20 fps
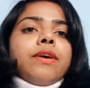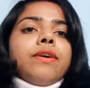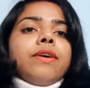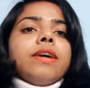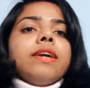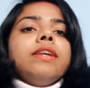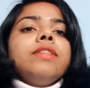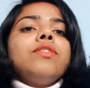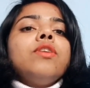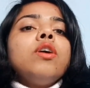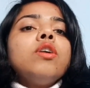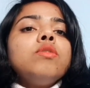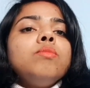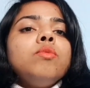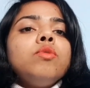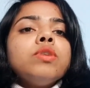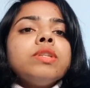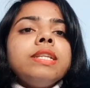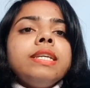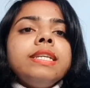Okay, not
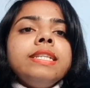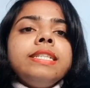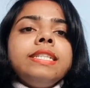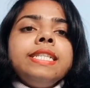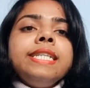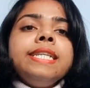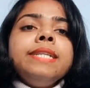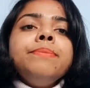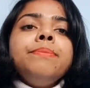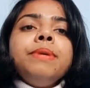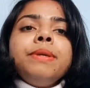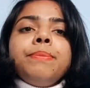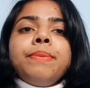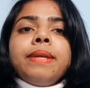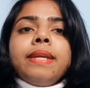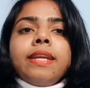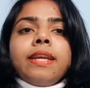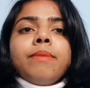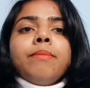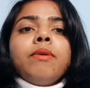more than 10
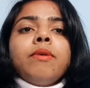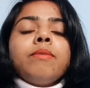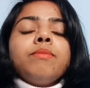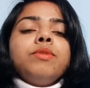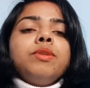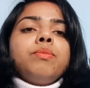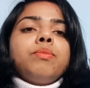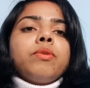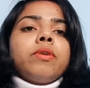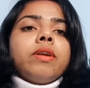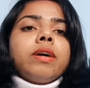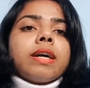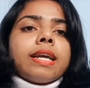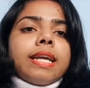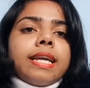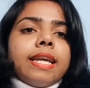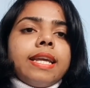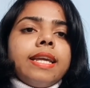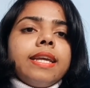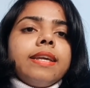ppm of the
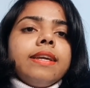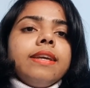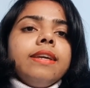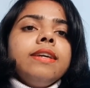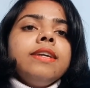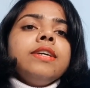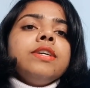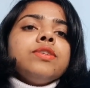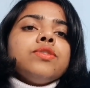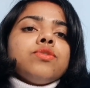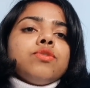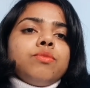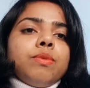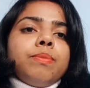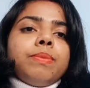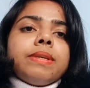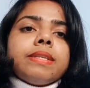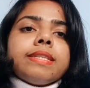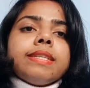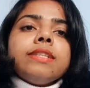product A should be
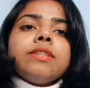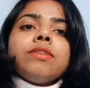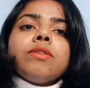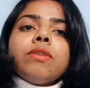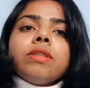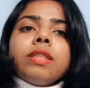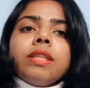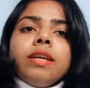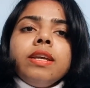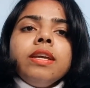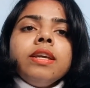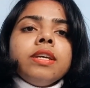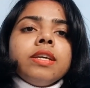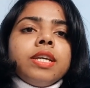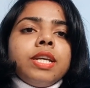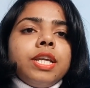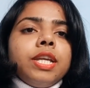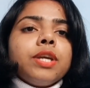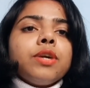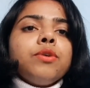present on the
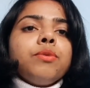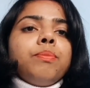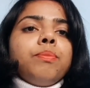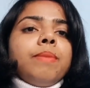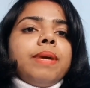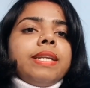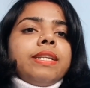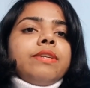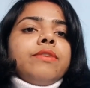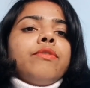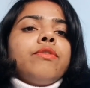equipment